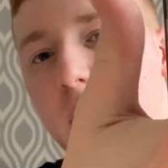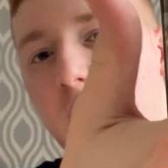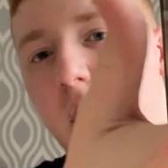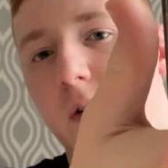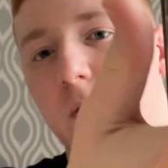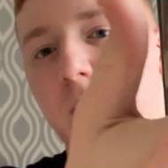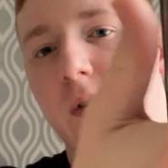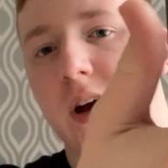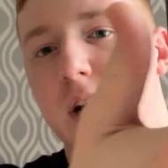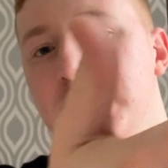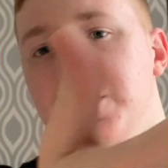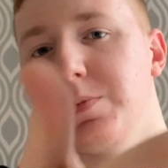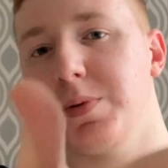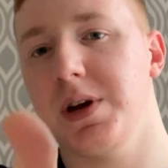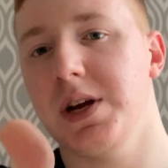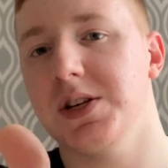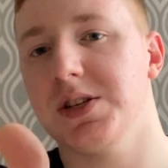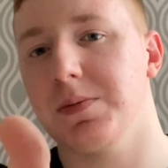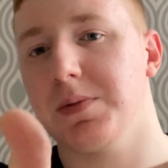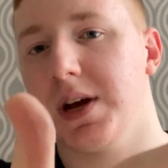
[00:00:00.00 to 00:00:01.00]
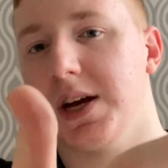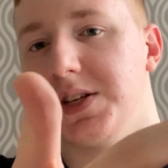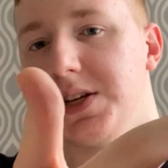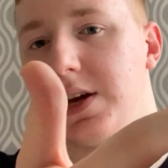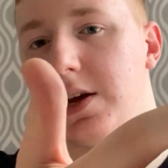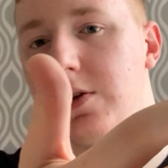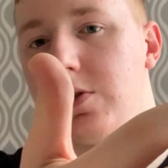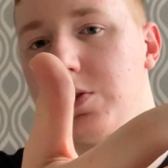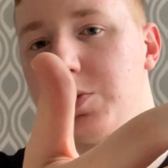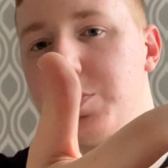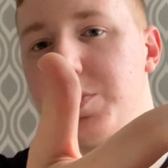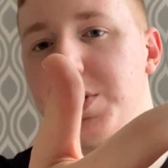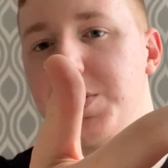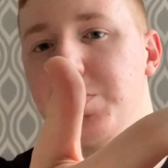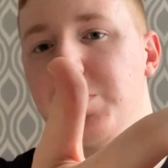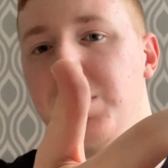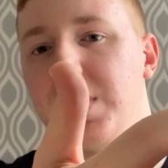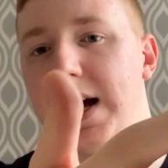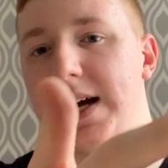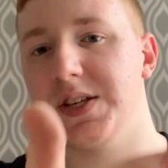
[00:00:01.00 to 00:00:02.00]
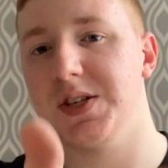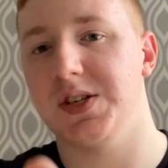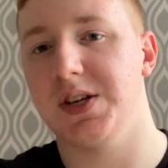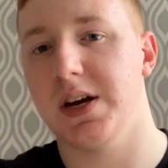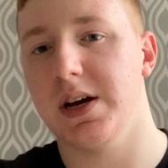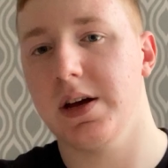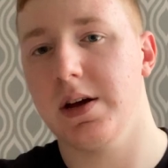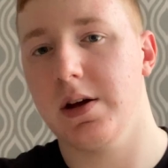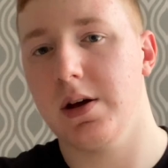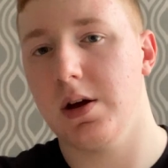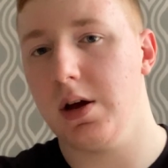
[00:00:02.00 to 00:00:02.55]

effects piece. I'm guessing it goes with this blaster.